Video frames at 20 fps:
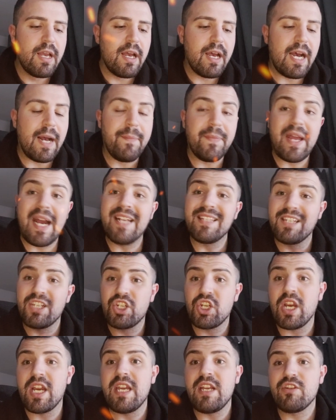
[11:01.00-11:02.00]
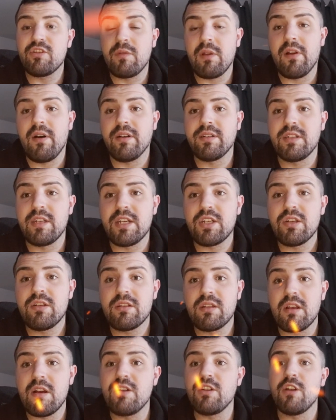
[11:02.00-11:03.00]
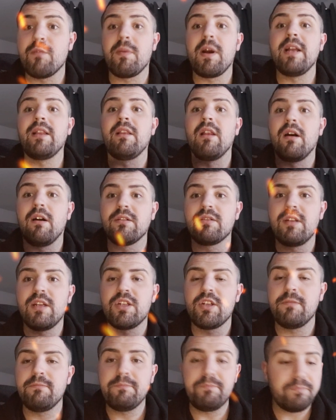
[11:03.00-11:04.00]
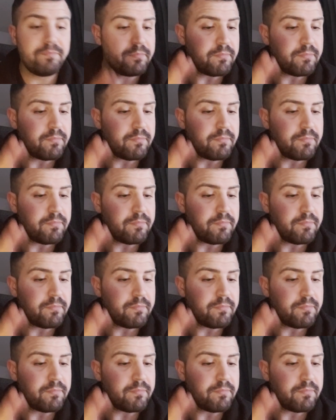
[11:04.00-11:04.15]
And that is a change from the last edition. So those of you who played the last edition,